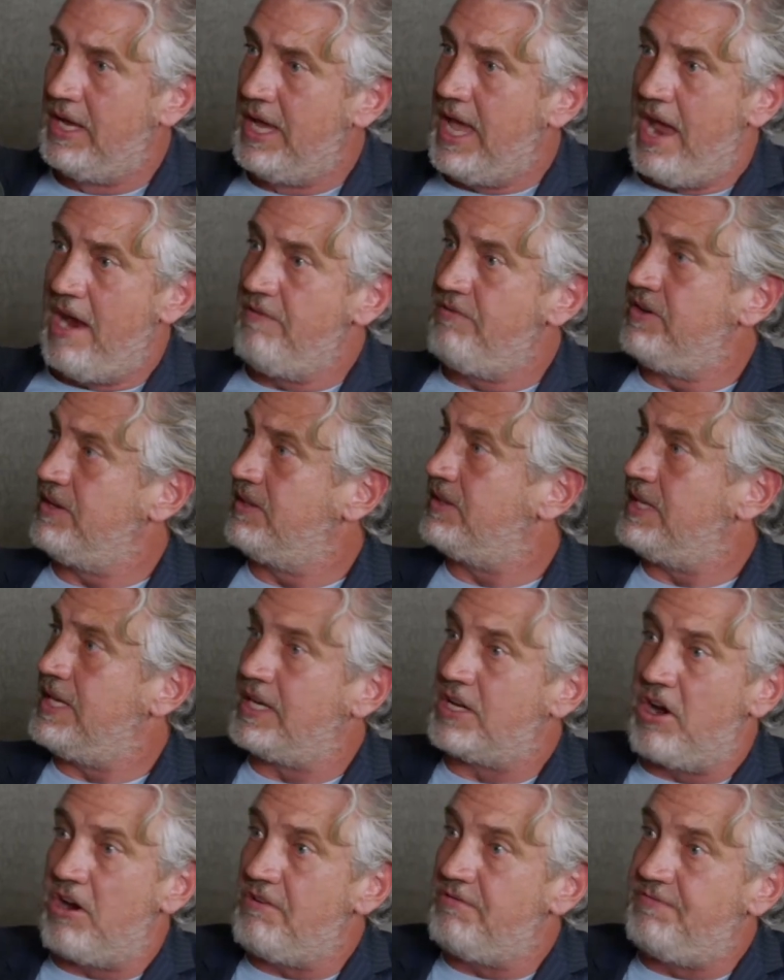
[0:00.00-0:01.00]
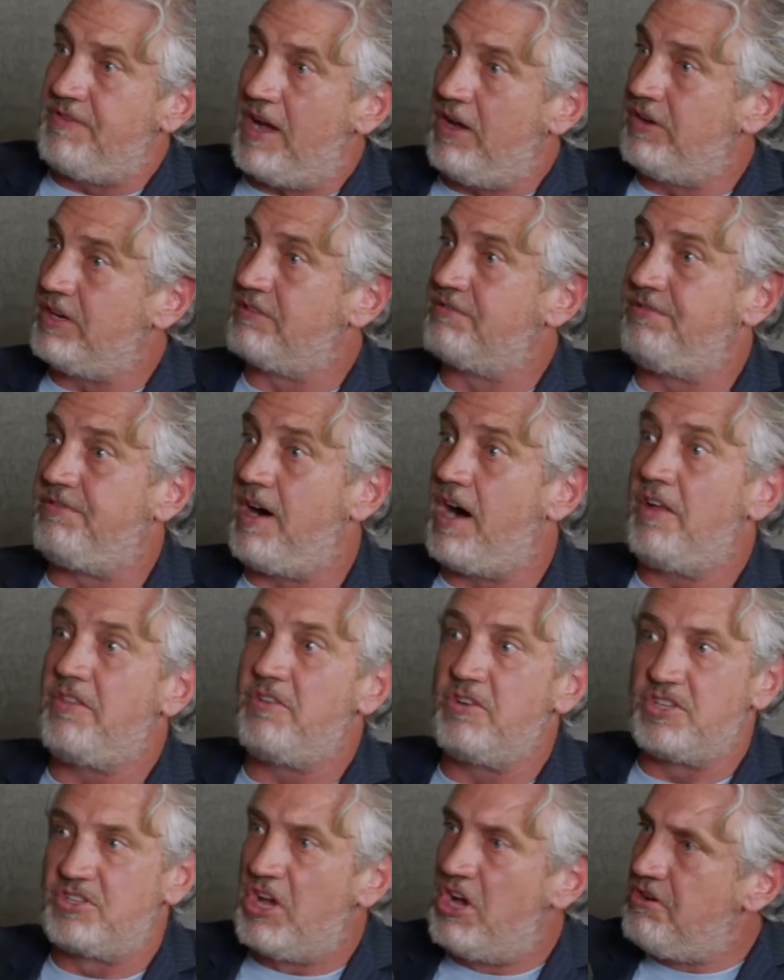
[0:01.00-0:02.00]
Everything our founding
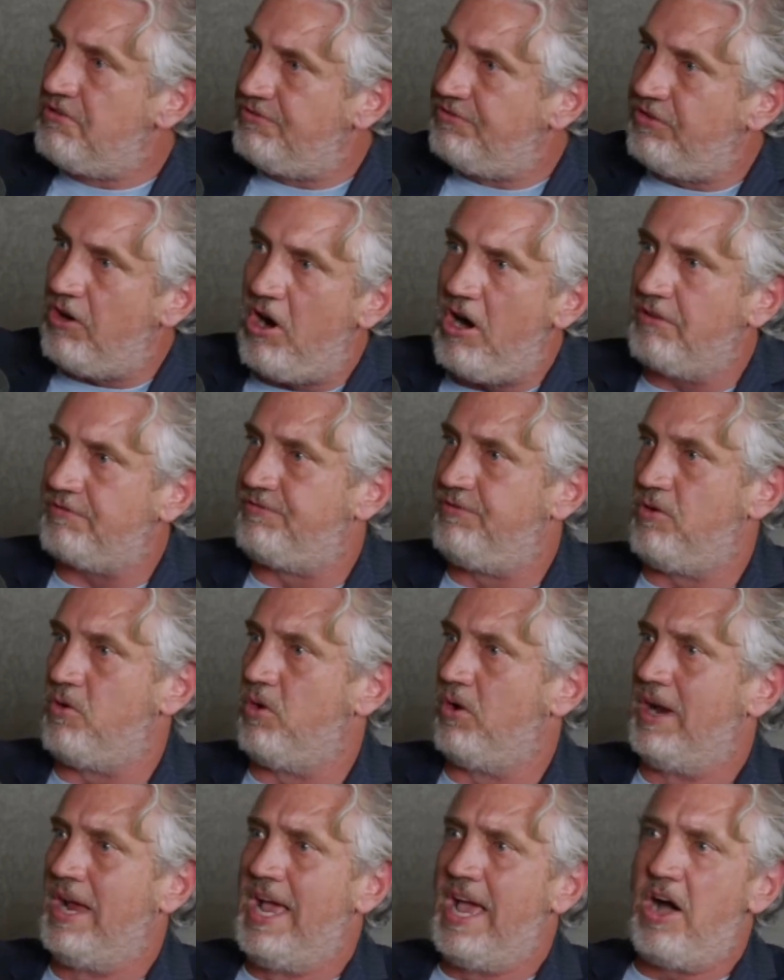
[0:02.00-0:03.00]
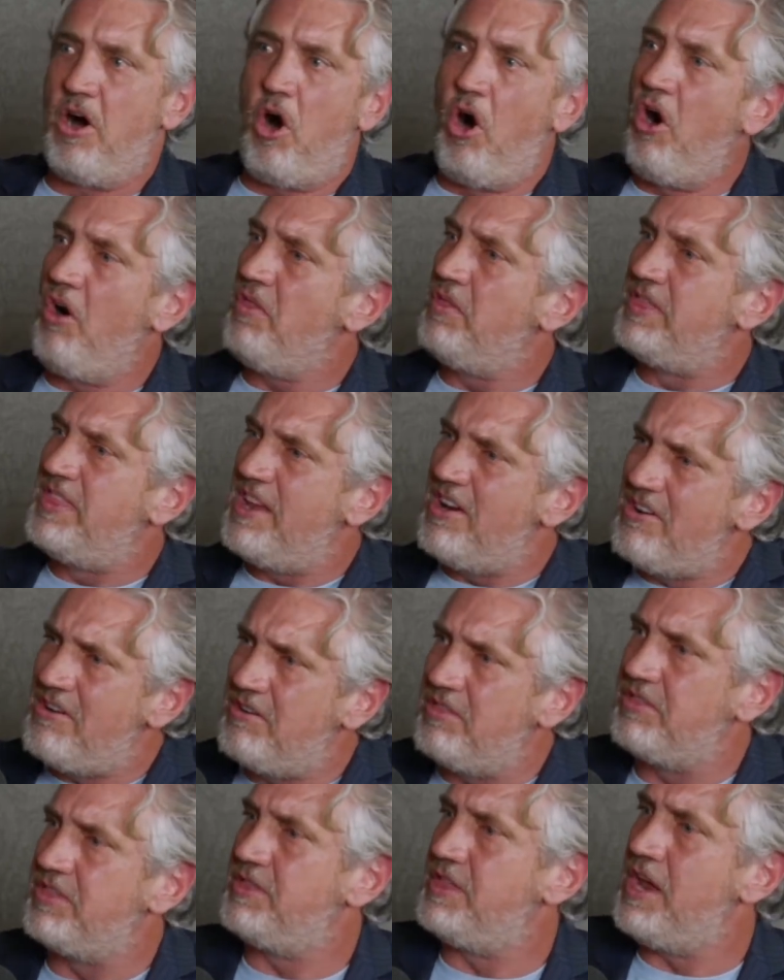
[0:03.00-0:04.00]
fathers fought for, all
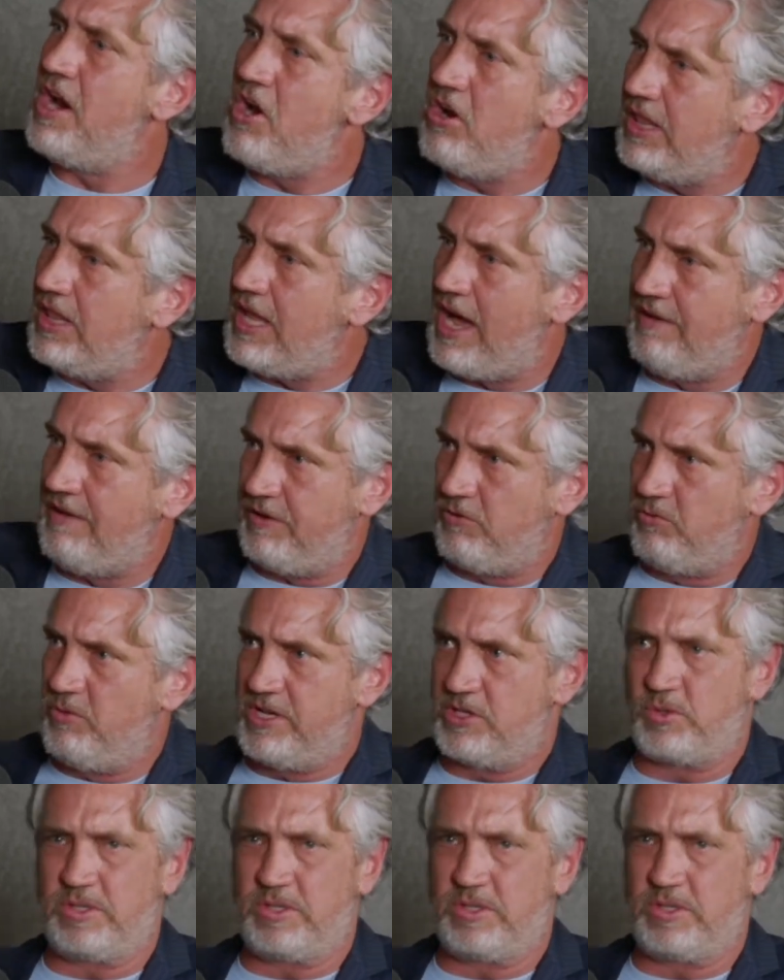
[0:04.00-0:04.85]
their life at risk.